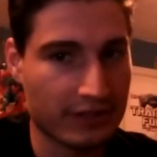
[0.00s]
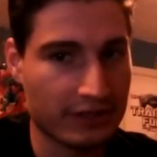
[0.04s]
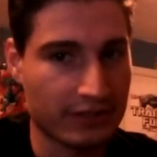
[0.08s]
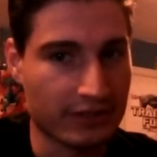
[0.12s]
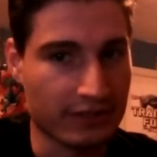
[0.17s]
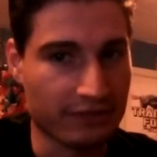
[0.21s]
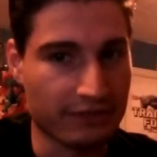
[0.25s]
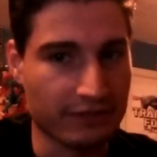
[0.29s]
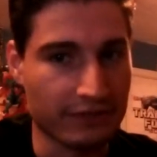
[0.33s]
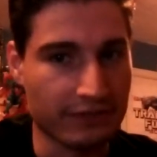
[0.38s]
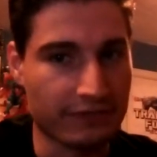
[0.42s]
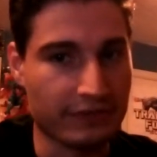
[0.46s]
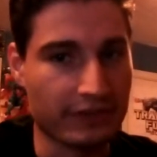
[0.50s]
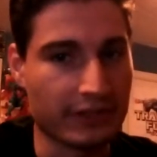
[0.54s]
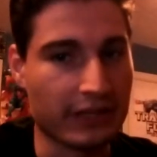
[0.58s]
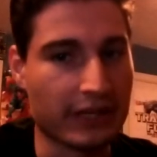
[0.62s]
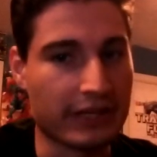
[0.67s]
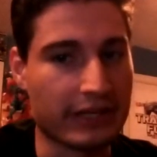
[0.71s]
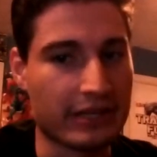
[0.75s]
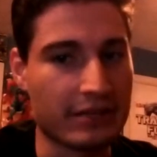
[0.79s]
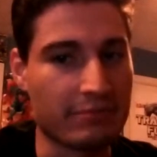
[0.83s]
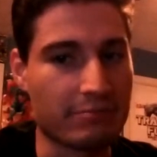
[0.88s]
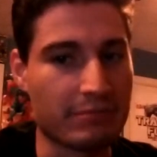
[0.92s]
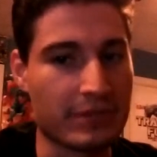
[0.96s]
definitely feel
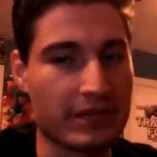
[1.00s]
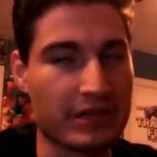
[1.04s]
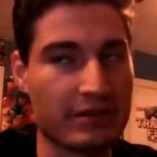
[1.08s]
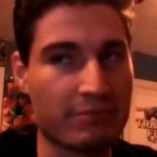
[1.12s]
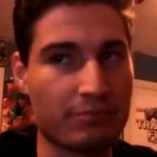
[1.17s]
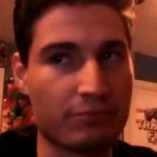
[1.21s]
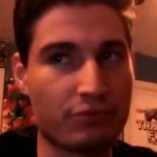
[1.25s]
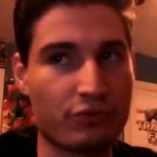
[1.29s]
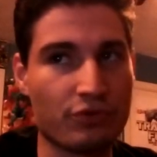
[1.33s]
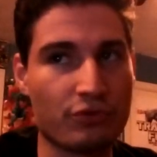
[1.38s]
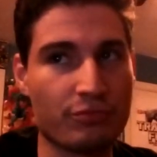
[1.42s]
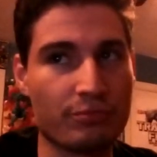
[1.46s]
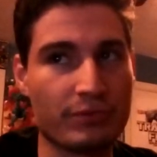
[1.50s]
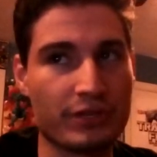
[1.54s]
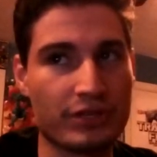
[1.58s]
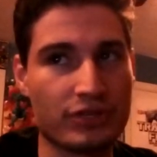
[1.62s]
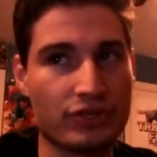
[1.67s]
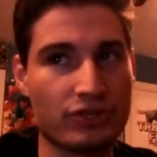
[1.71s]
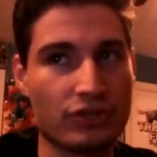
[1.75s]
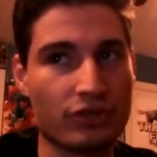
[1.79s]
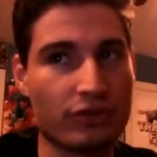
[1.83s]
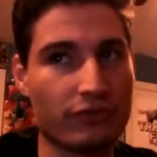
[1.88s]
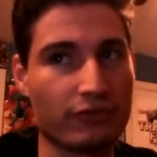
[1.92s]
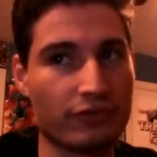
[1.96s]
like it made
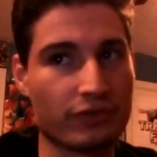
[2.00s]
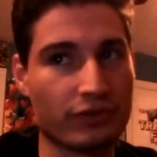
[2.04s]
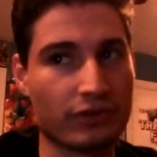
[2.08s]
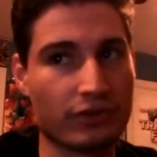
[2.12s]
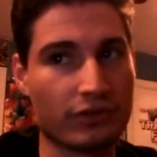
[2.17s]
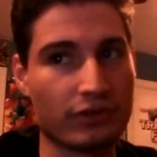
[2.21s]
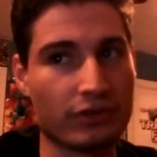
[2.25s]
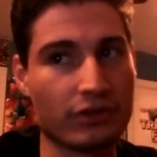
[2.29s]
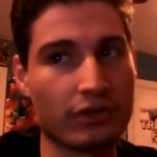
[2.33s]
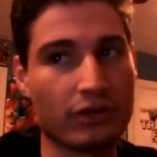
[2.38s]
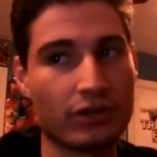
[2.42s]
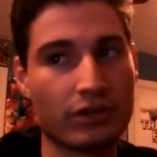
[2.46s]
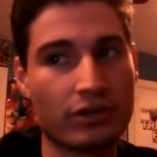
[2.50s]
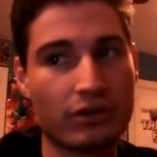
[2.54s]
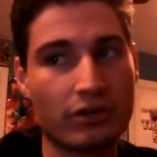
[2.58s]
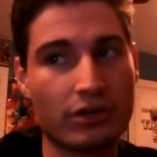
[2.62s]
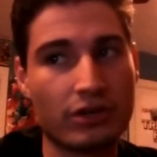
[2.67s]
improvements over